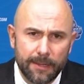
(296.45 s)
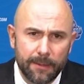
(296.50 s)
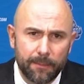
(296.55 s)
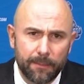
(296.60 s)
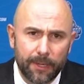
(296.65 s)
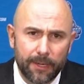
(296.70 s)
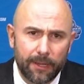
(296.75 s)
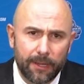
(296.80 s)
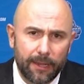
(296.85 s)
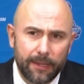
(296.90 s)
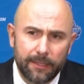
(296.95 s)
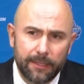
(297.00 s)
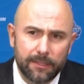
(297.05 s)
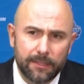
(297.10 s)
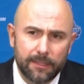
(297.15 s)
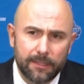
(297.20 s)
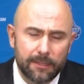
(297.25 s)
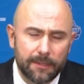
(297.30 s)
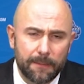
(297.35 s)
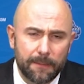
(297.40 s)
But
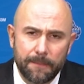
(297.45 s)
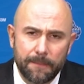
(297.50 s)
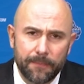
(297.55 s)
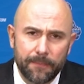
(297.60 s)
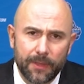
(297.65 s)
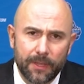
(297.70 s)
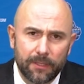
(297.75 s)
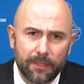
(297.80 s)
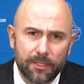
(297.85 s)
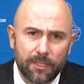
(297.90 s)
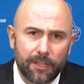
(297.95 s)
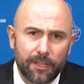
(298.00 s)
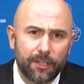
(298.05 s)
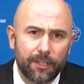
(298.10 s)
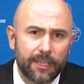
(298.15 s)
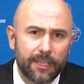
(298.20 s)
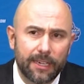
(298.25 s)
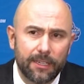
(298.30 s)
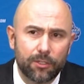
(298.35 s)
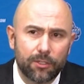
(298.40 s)
it's not the
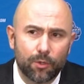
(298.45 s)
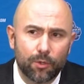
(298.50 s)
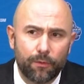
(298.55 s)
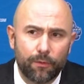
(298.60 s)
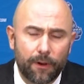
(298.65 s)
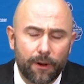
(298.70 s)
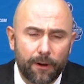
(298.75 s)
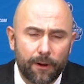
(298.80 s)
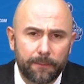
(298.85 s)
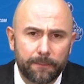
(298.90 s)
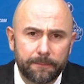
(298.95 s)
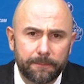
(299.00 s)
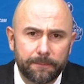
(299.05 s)
case so far.